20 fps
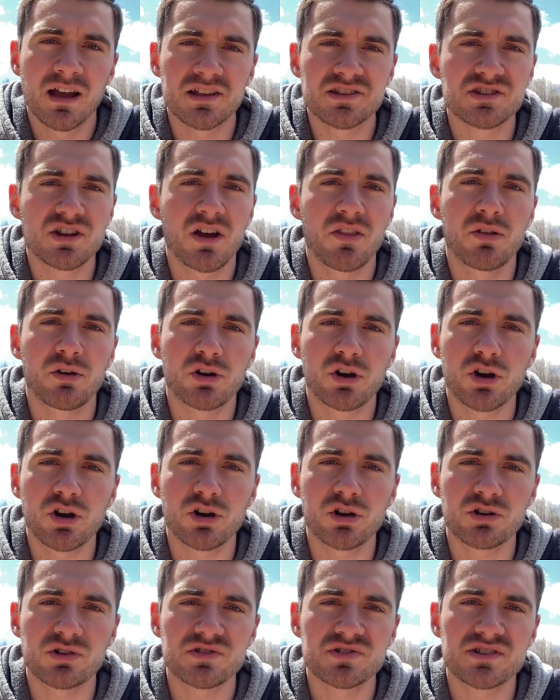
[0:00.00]
I saw their
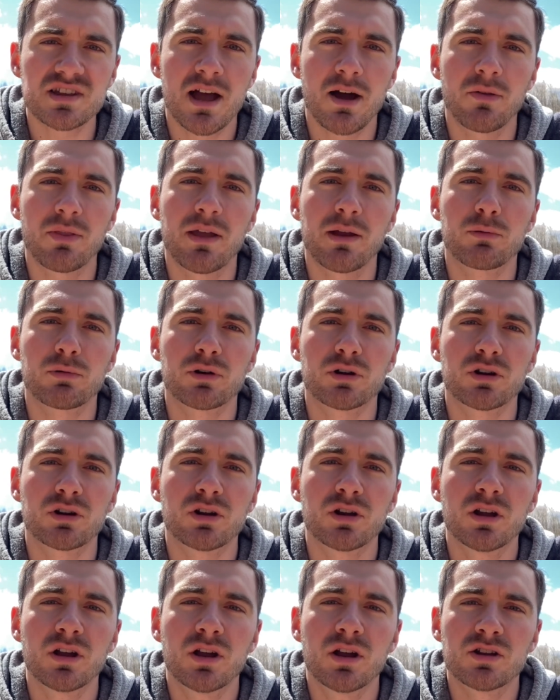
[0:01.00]
hurts, how they were
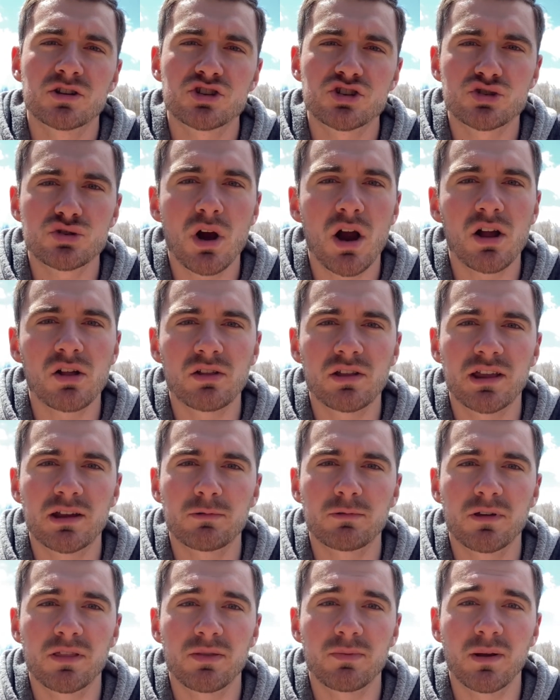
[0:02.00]
struggling
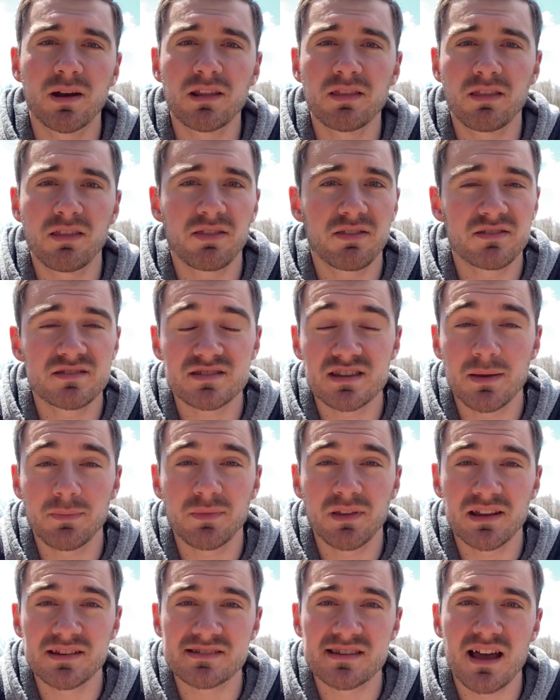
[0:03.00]
with many of the same
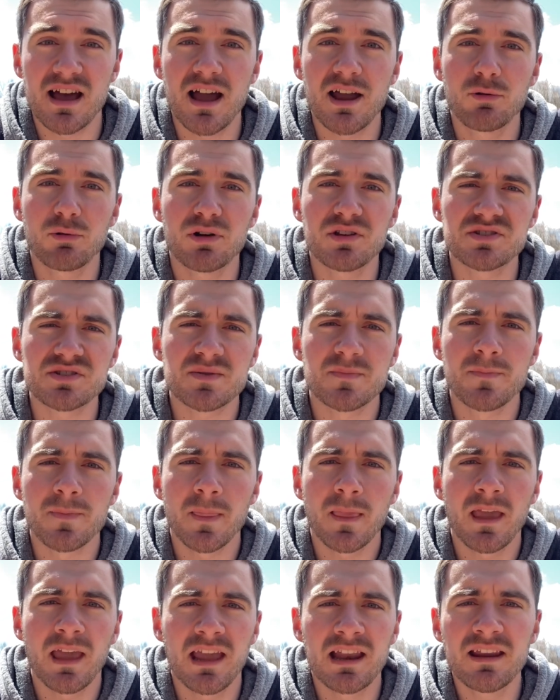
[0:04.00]
things that I was.
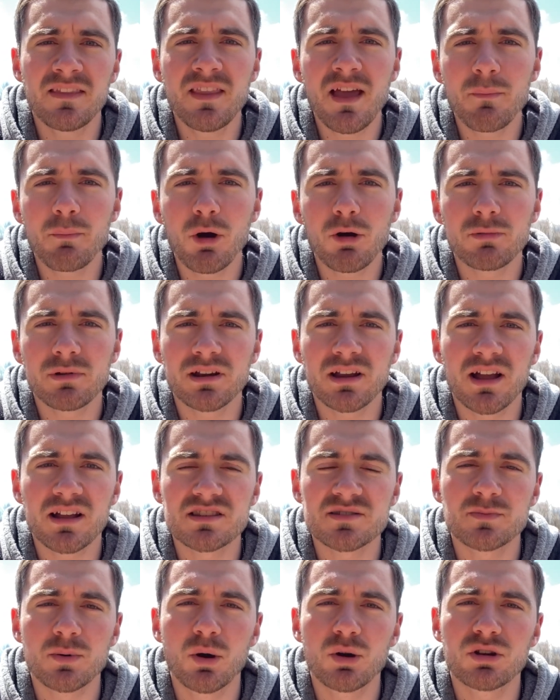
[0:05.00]
And in that moment, God
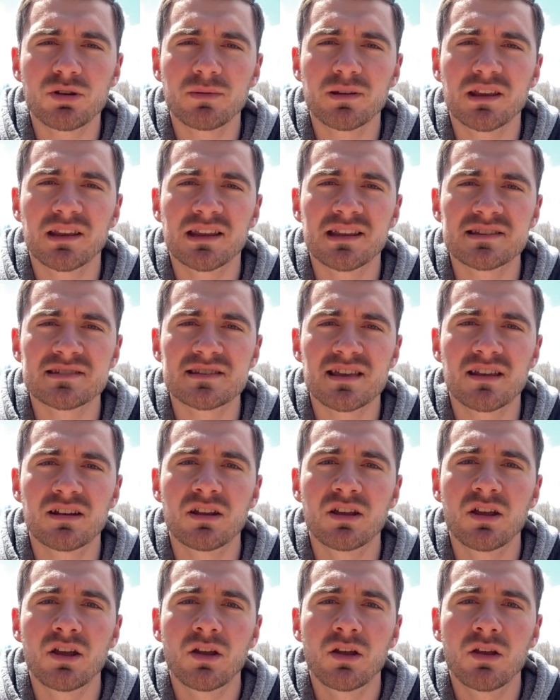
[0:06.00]
spoke to me and He said,
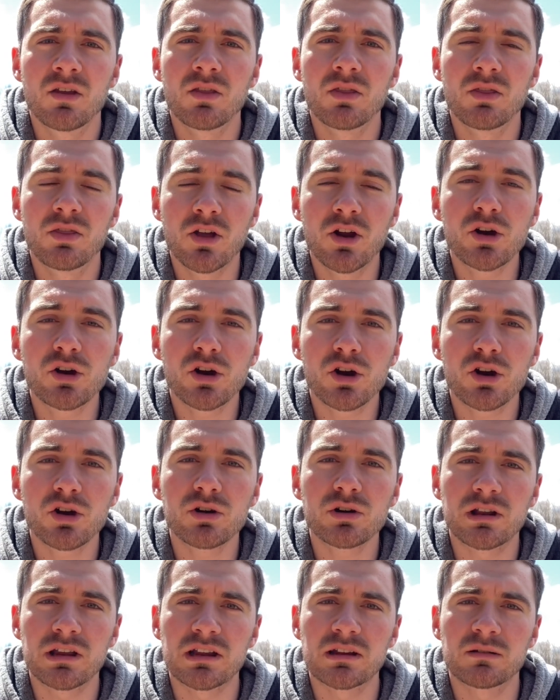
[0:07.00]
They're
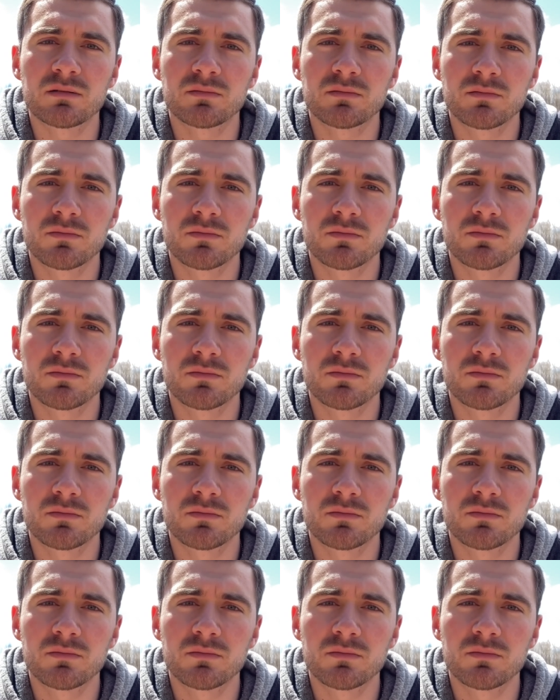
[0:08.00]
hurting,